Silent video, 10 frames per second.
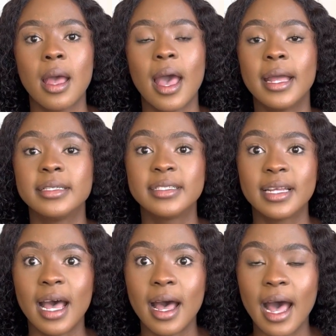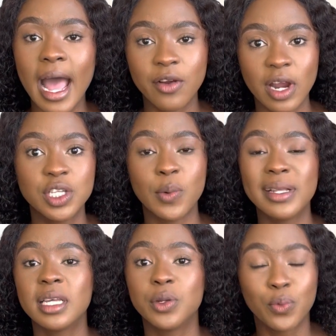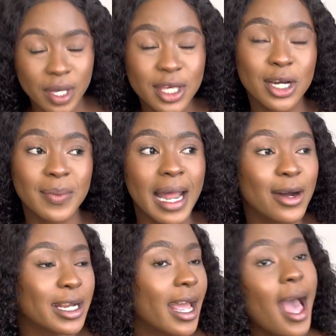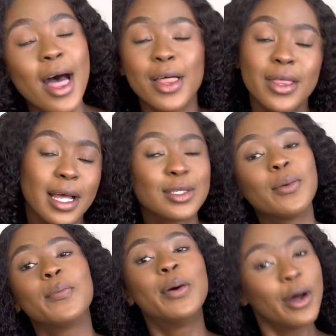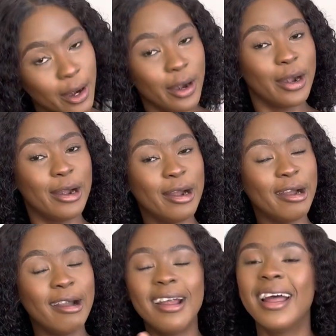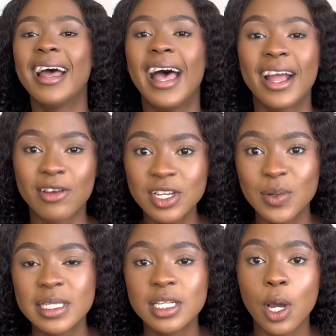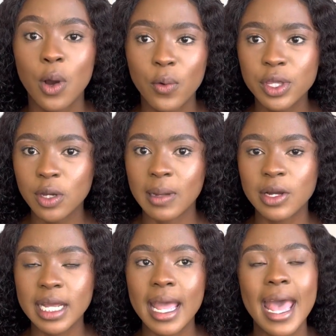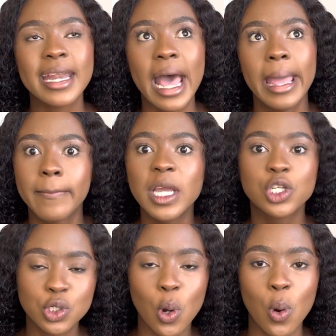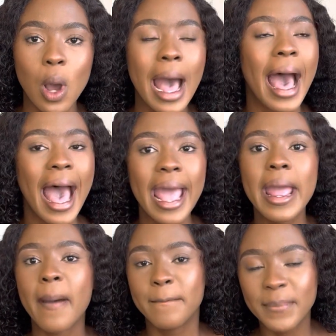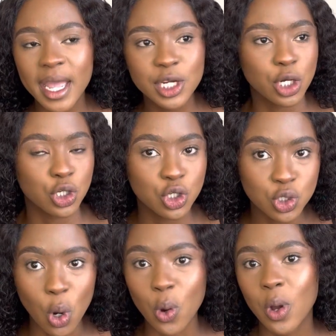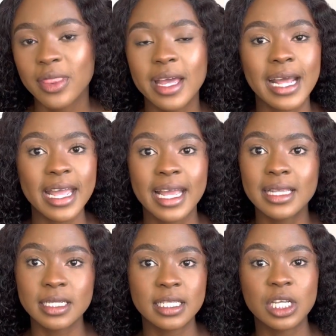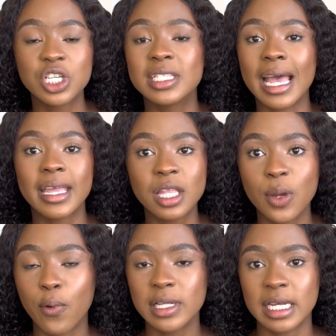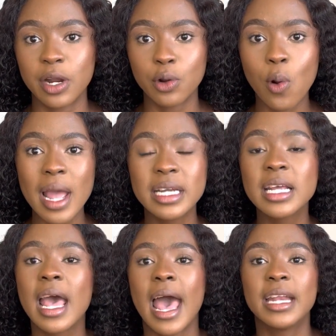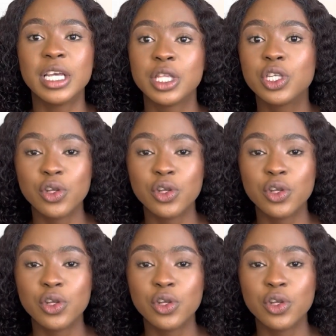And I graduated with cum laude, and that's on her. I graduated with cum laude, and I made sure that I get the distinctions, I get the points that are required. And in this